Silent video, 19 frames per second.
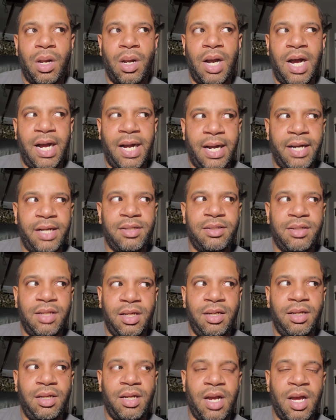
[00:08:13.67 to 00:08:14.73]
I
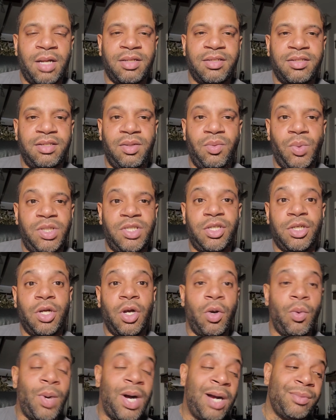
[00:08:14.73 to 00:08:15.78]
think, honestly, we should
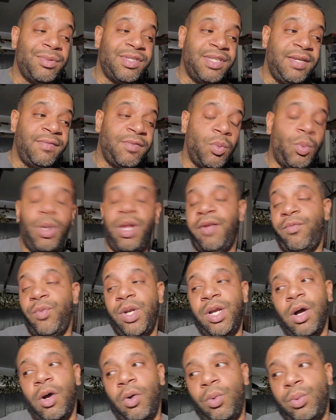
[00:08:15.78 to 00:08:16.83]
go wide receiver. If we
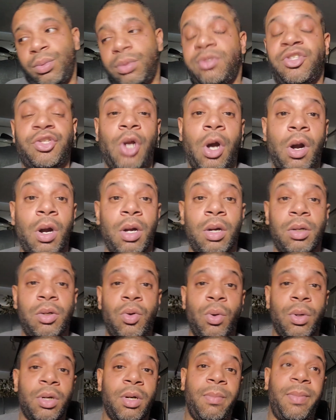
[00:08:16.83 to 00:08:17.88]
go star
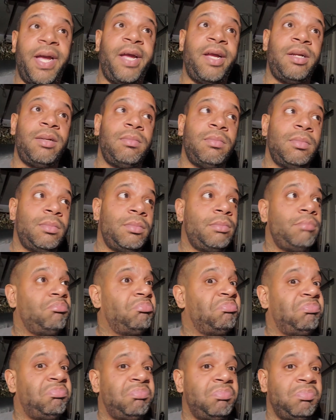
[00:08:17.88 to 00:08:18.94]
cornerback,
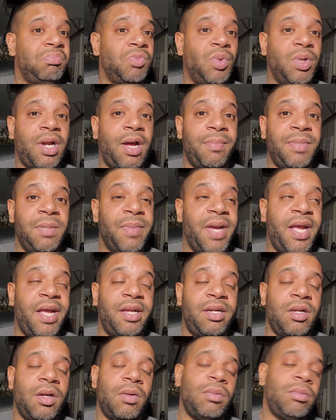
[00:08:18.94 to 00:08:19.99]
would I be
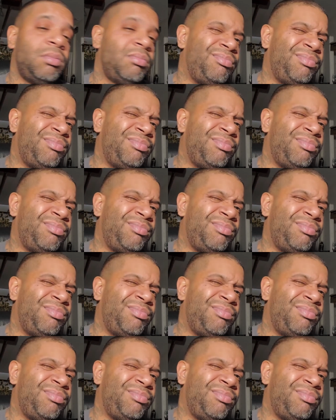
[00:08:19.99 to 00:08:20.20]
mad? No.